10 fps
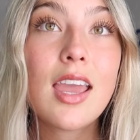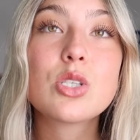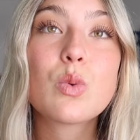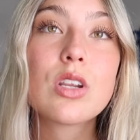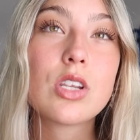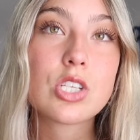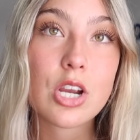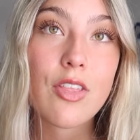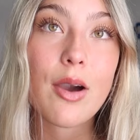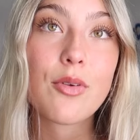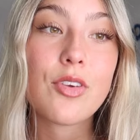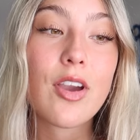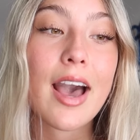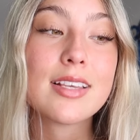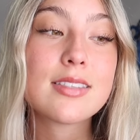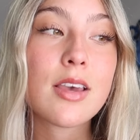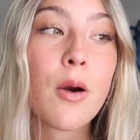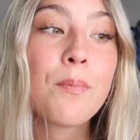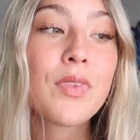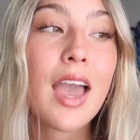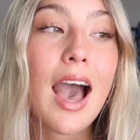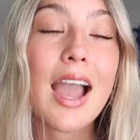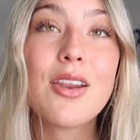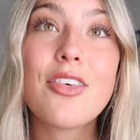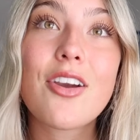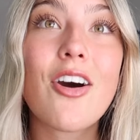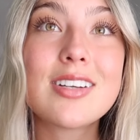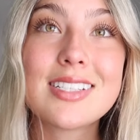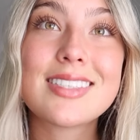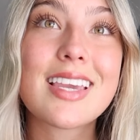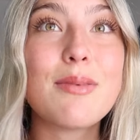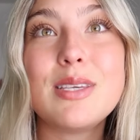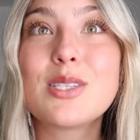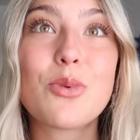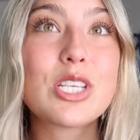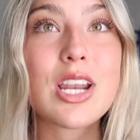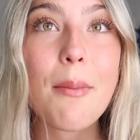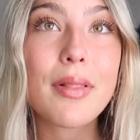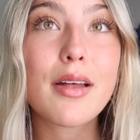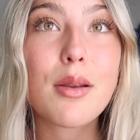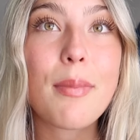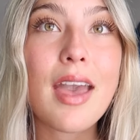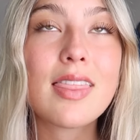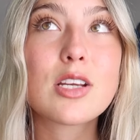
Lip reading: I just wanted to share that with you guys. So I know the content's going to be switching up a little bit.